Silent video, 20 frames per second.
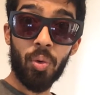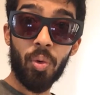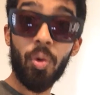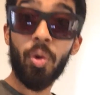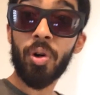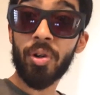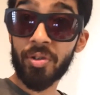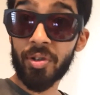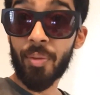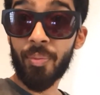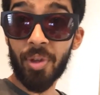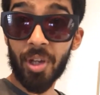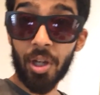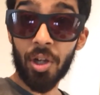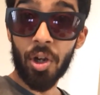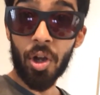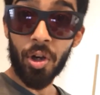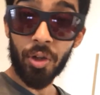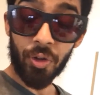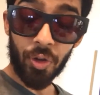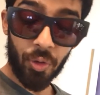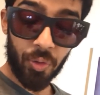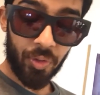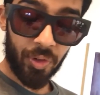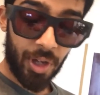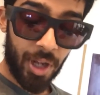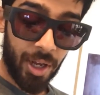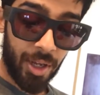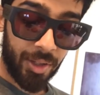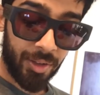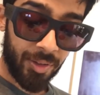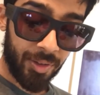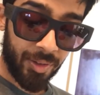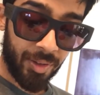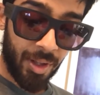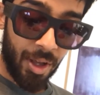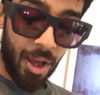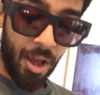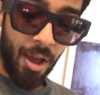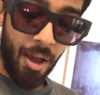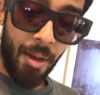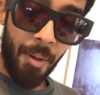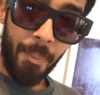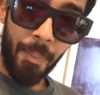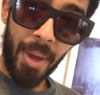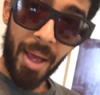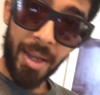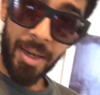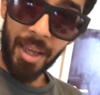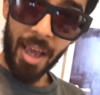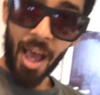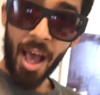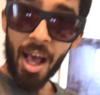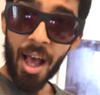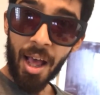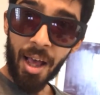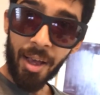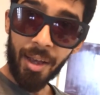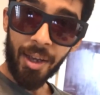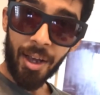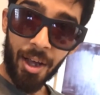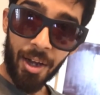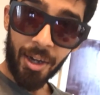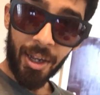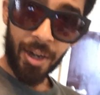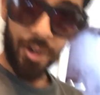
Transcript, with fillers: or something along those lines. But yeah, gotta